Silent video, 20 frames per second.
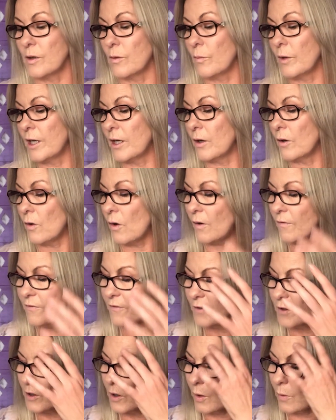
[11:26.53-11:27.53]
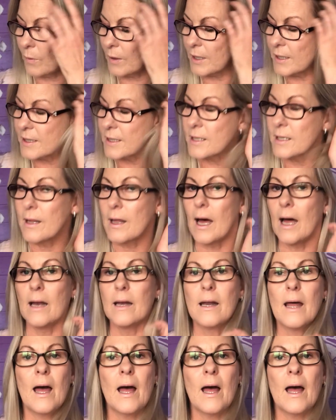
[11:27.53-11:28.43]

and we can often go into that